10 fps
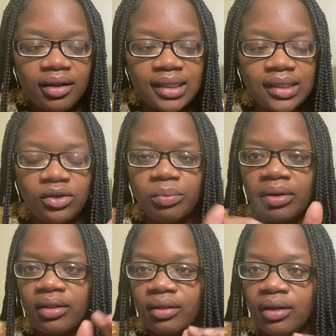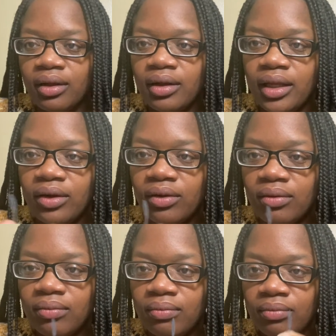And so you put the
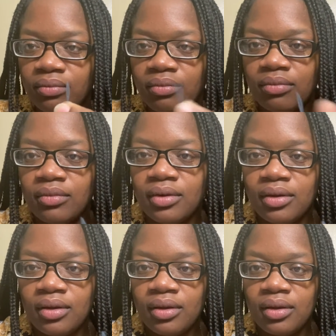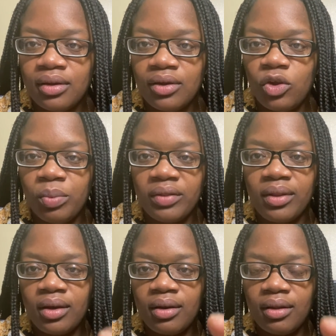needle, you put
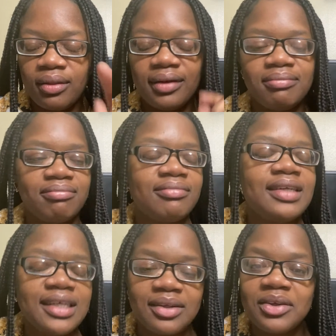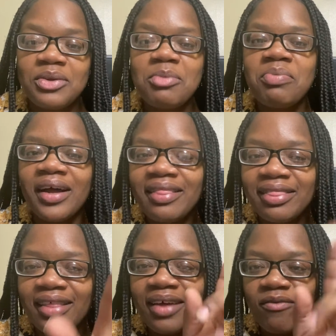the uh, needle, you
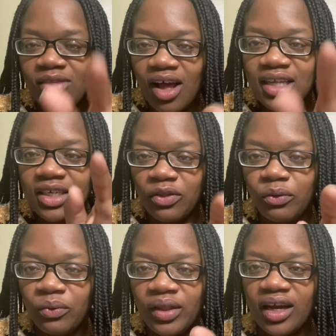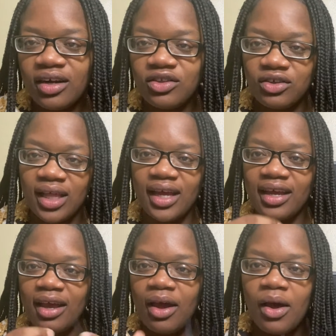put the floss through there to
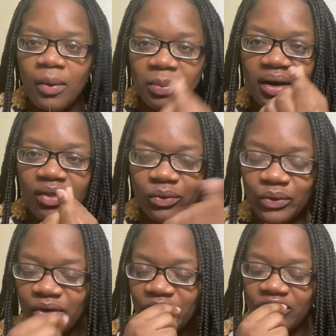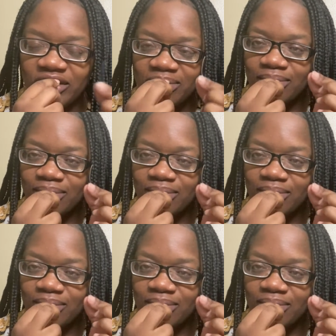like put it through your